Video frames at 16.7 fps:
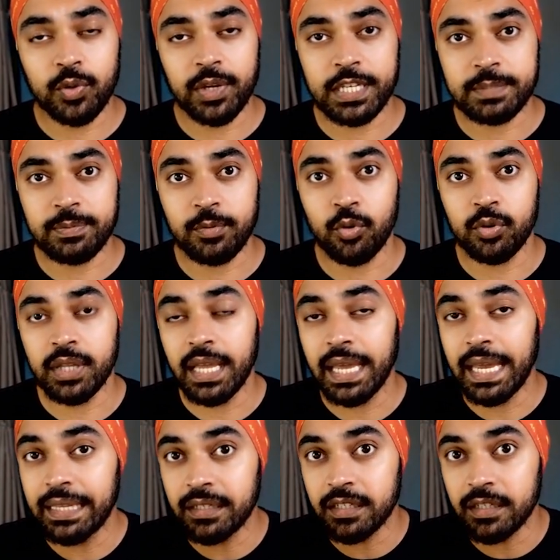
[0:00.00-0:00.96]
explore the
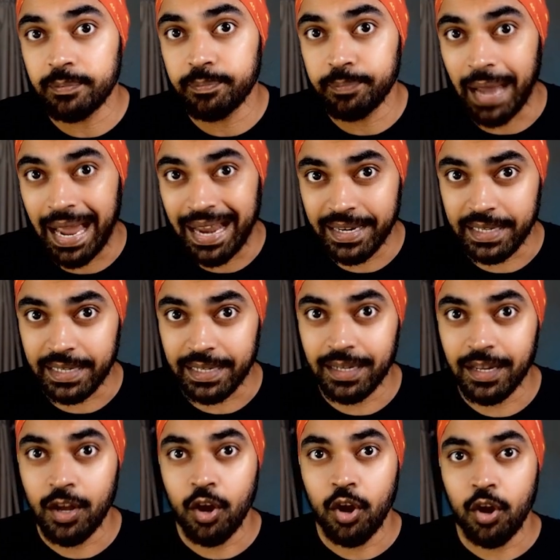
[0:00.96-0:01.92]
inner padding